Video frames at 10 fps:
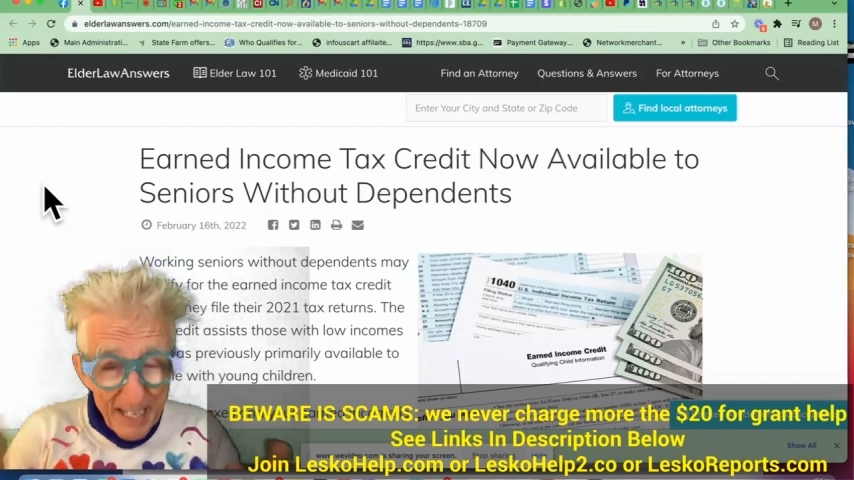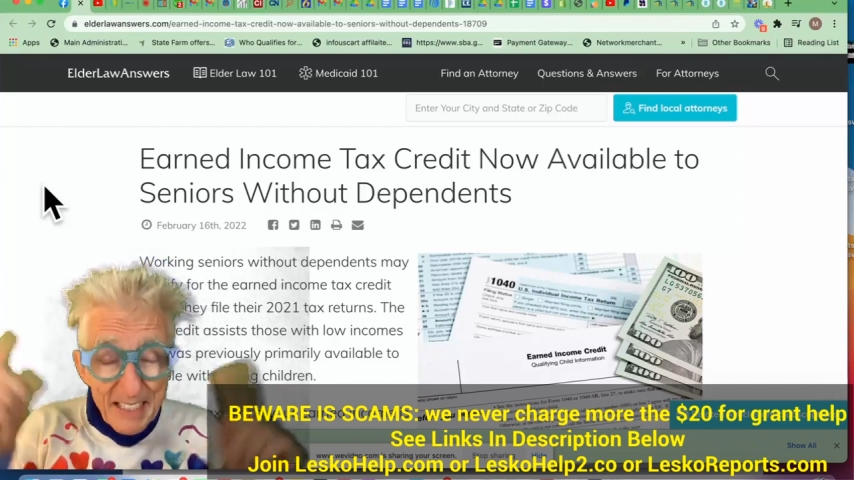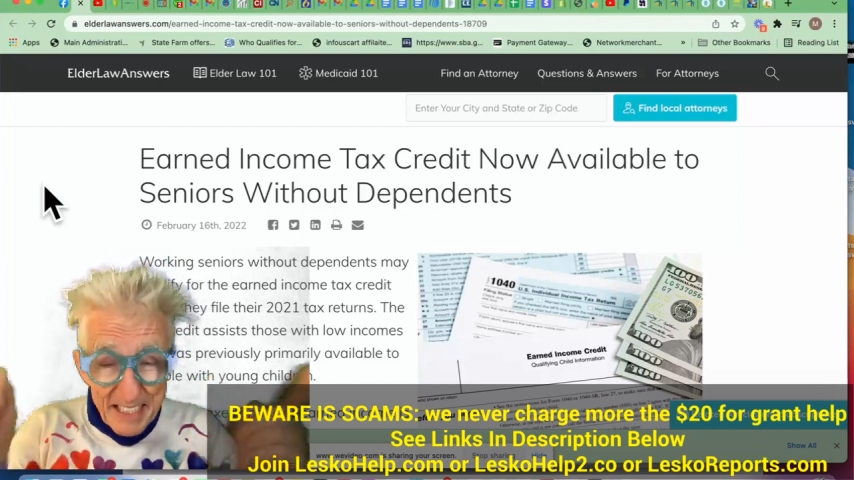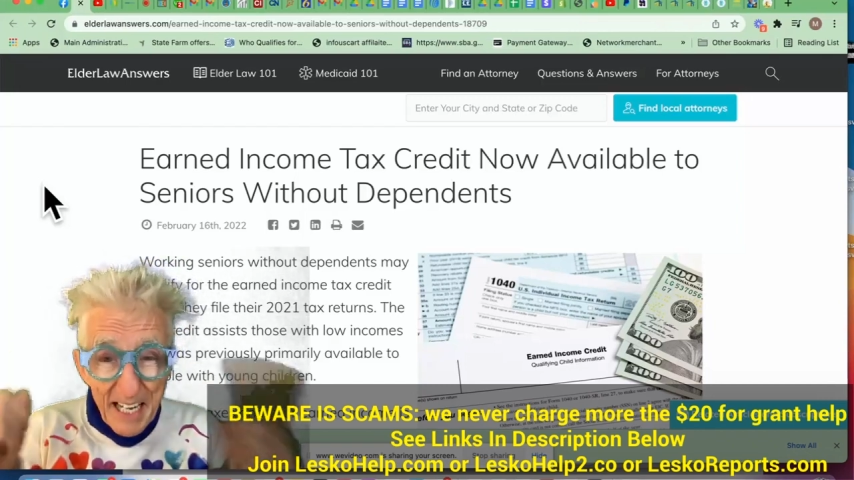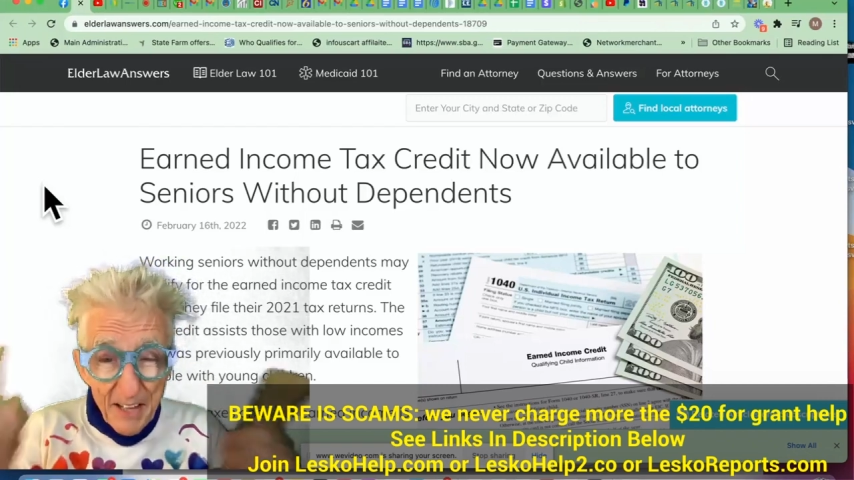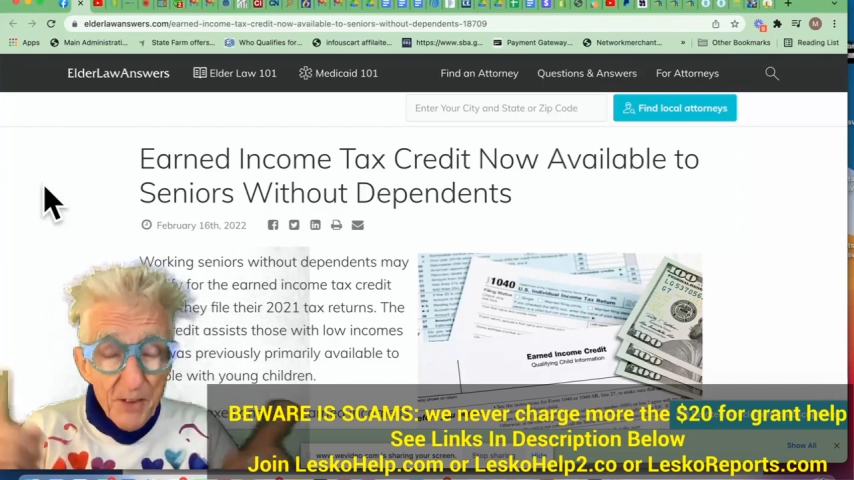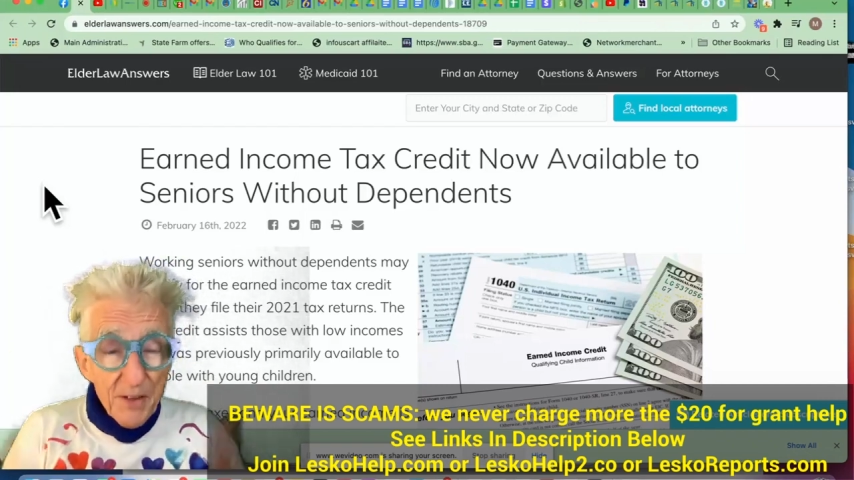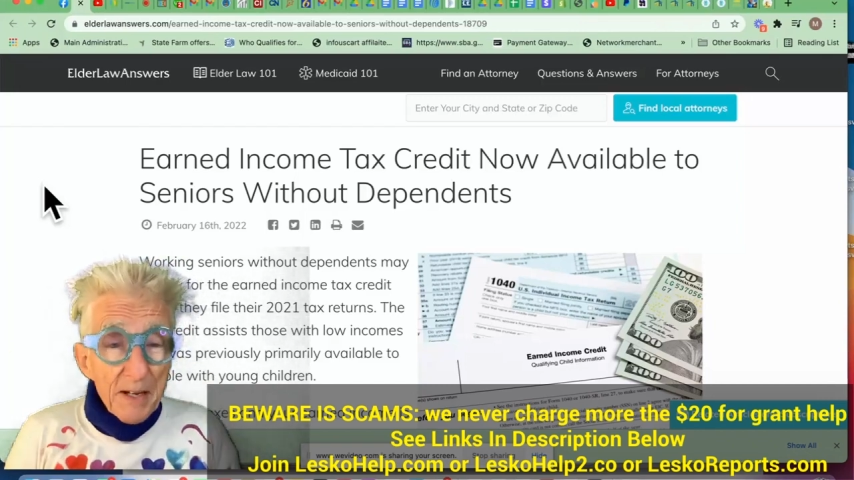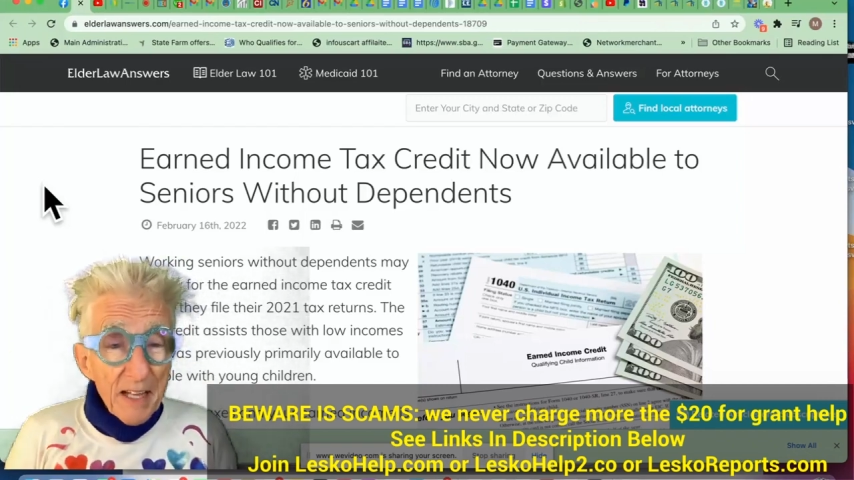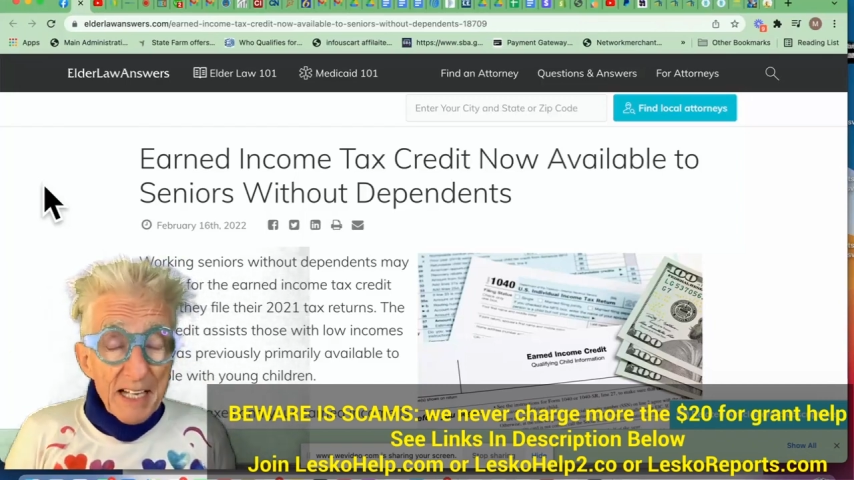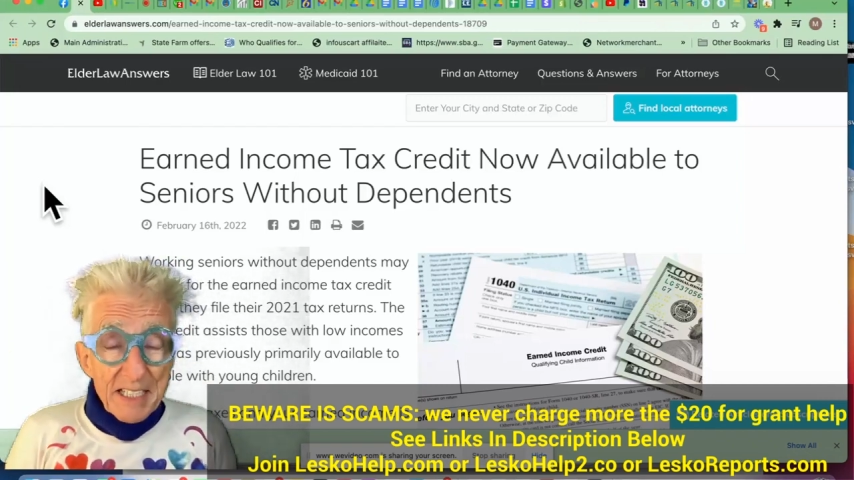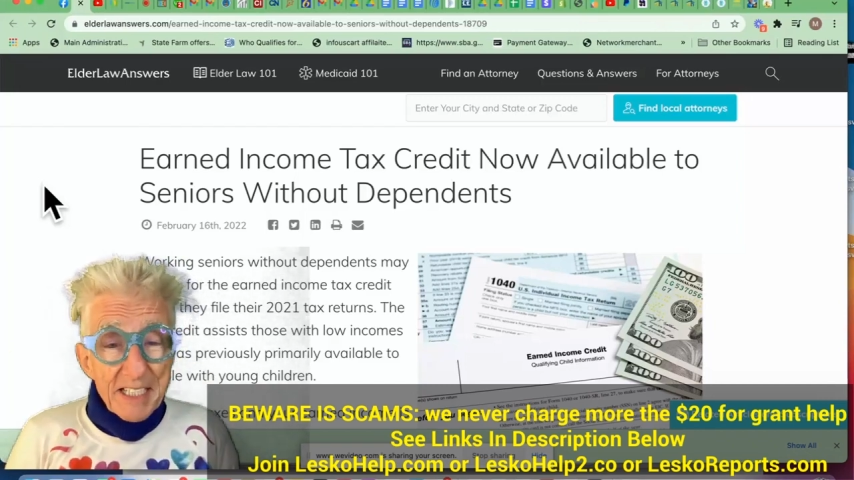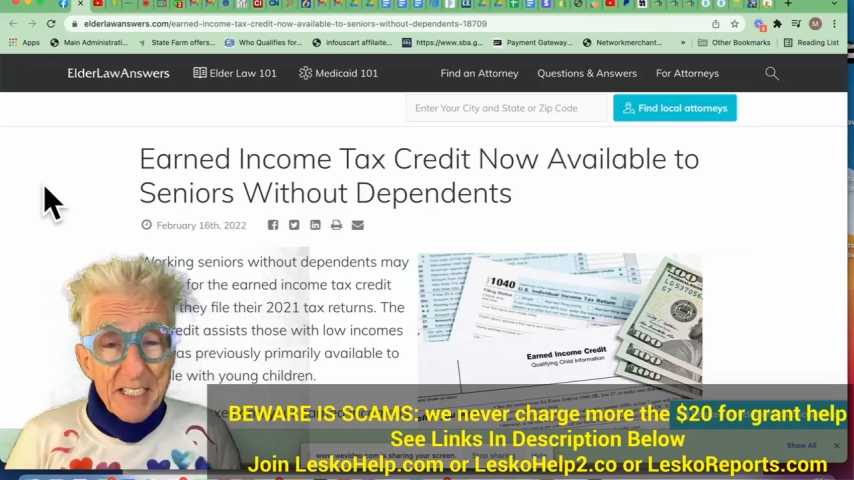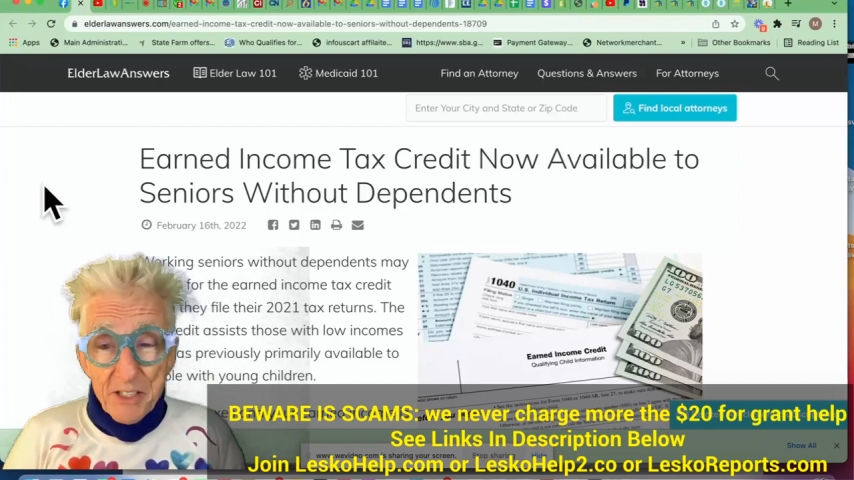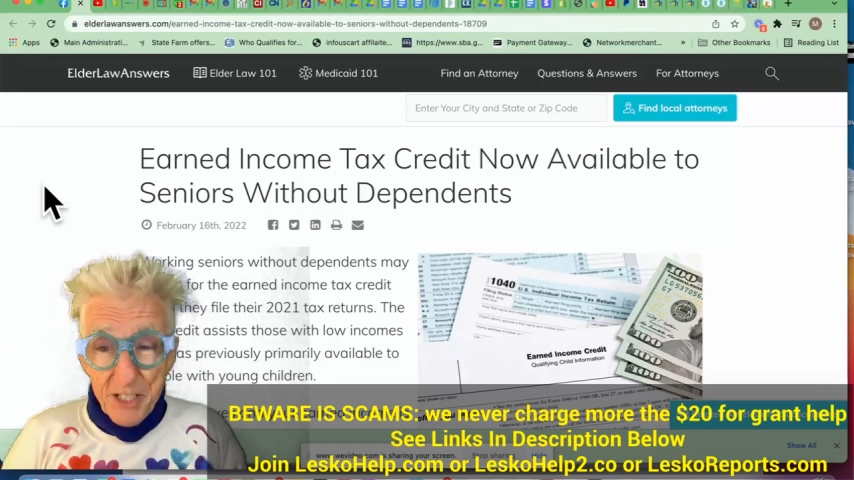Now, here's another thing: a lot
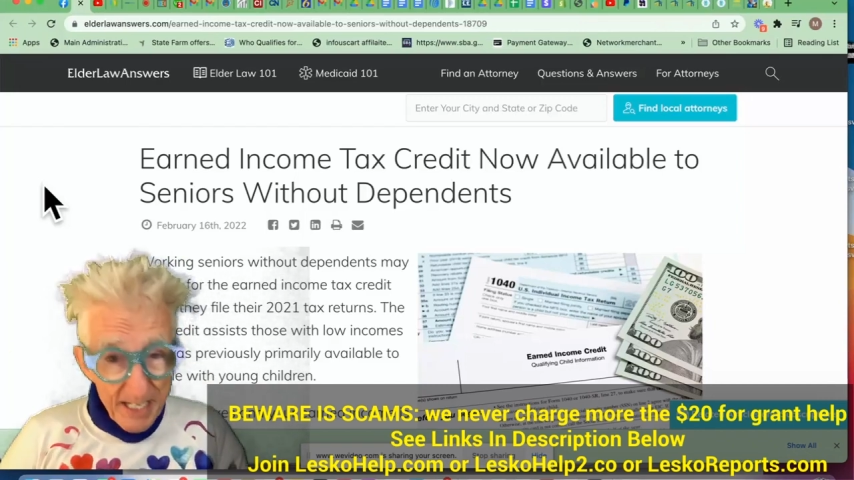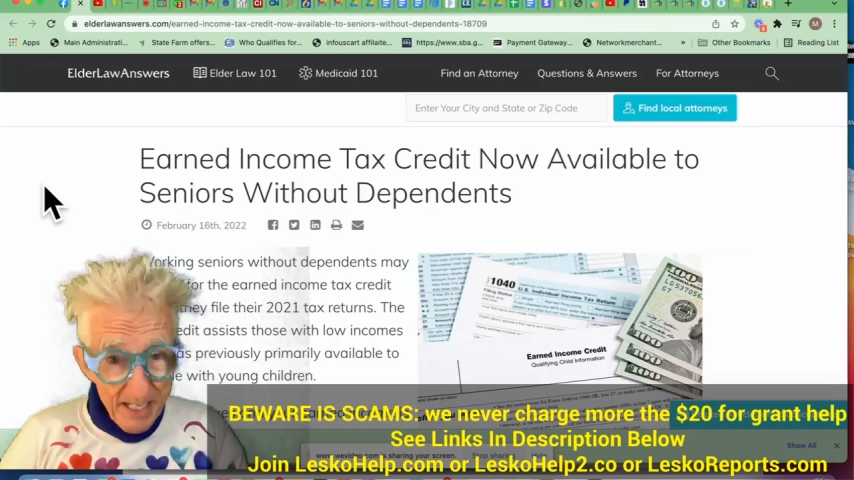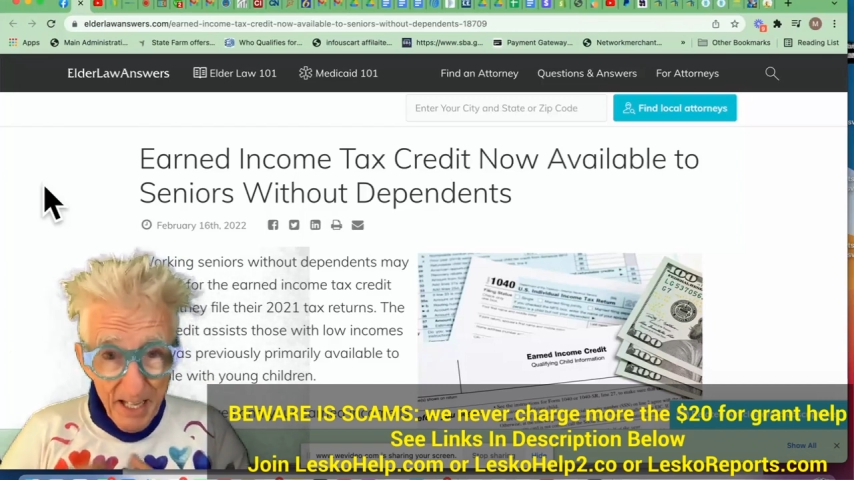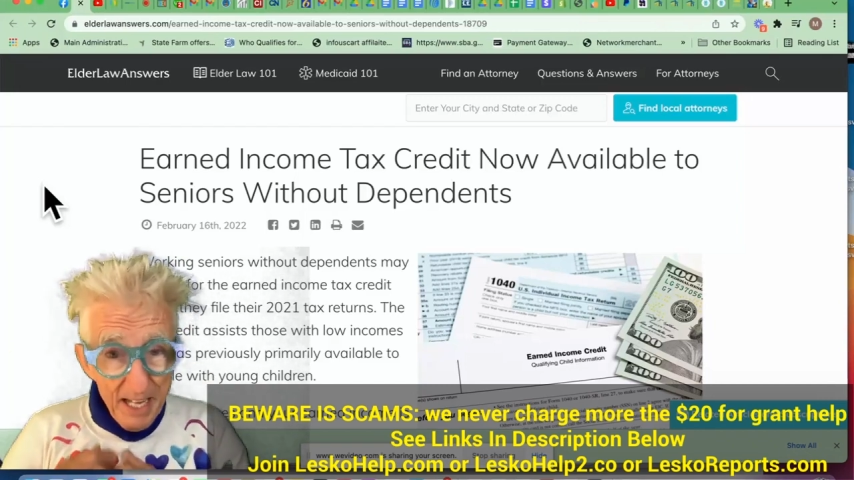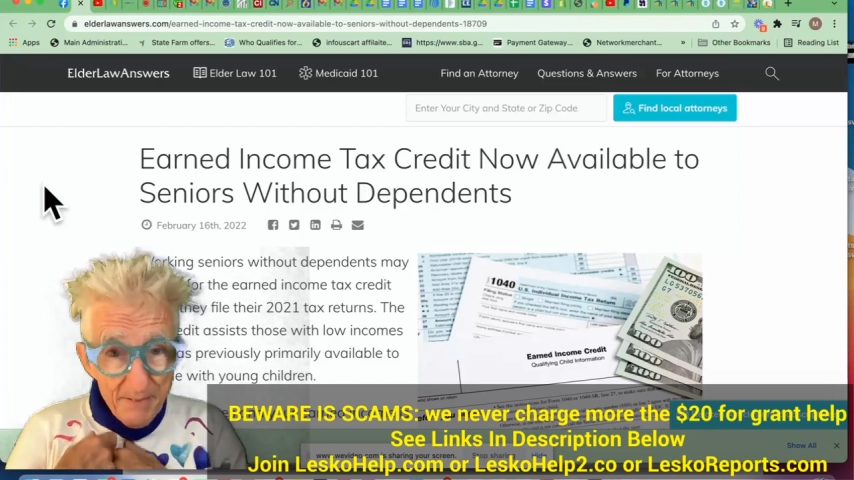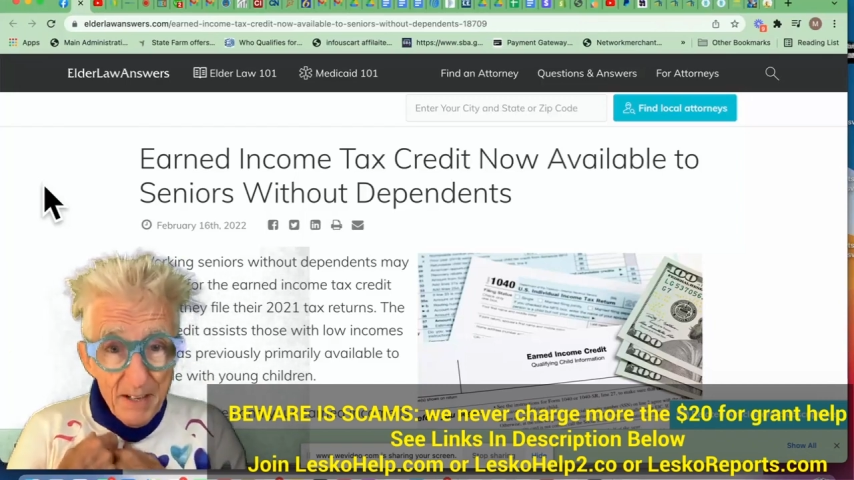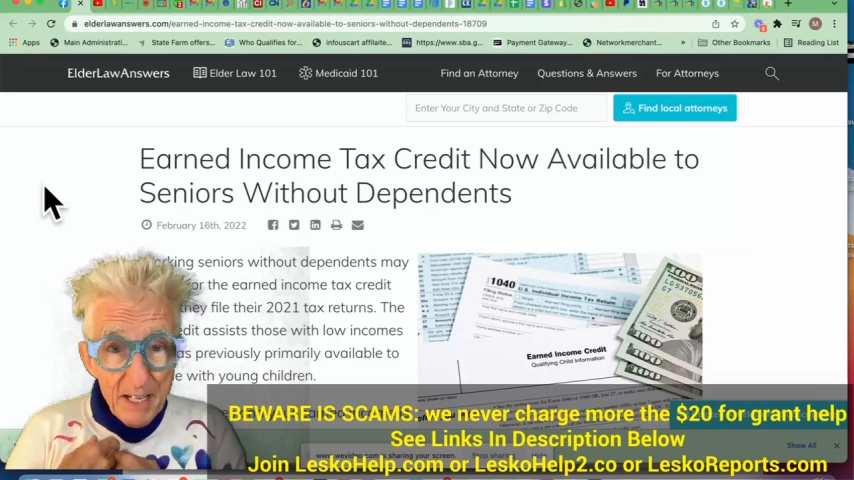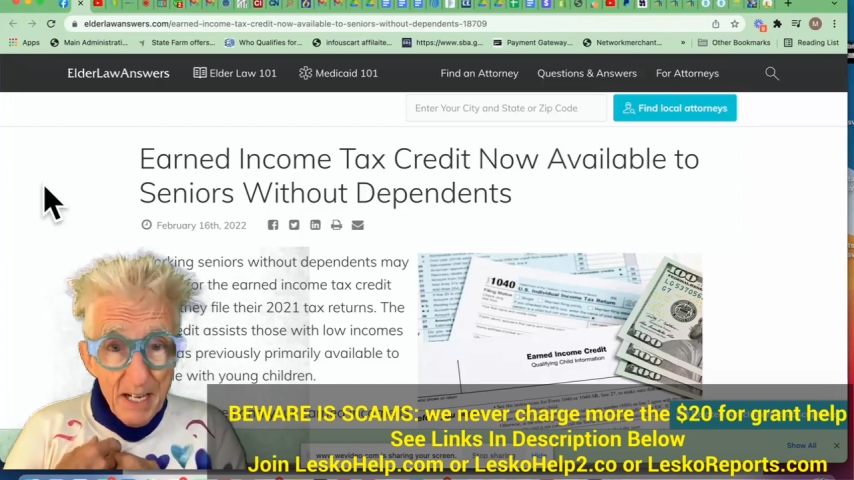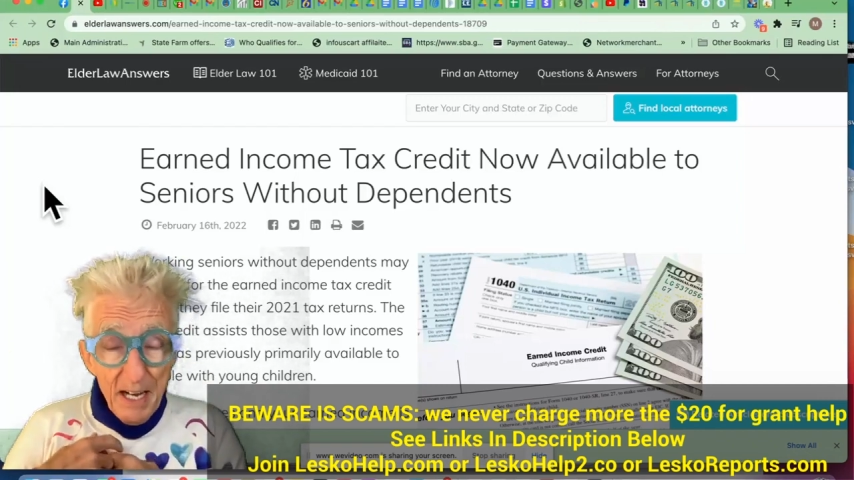of seniors are getting a lot of